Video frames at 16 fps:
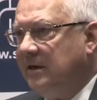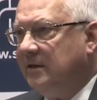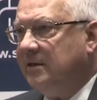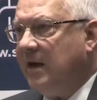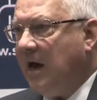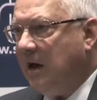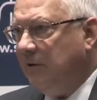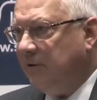
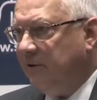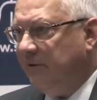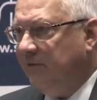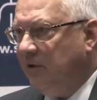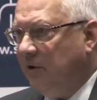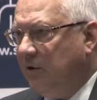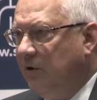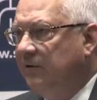get out
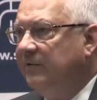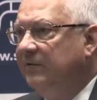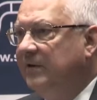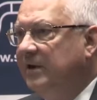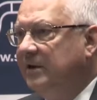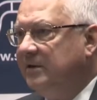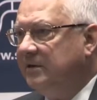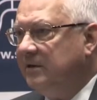of the
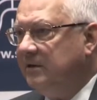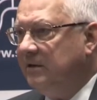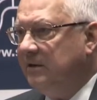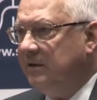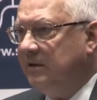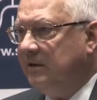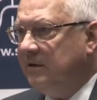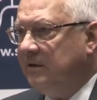conflict
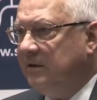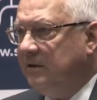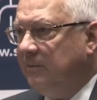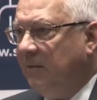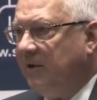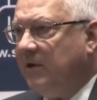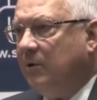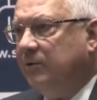
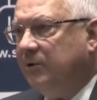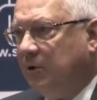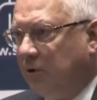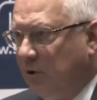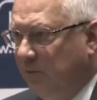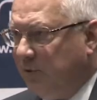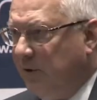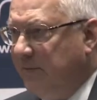without a
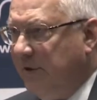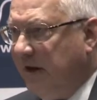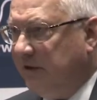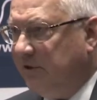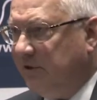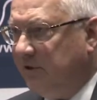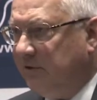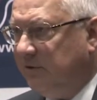
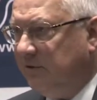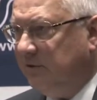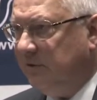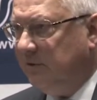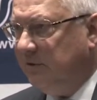compromise.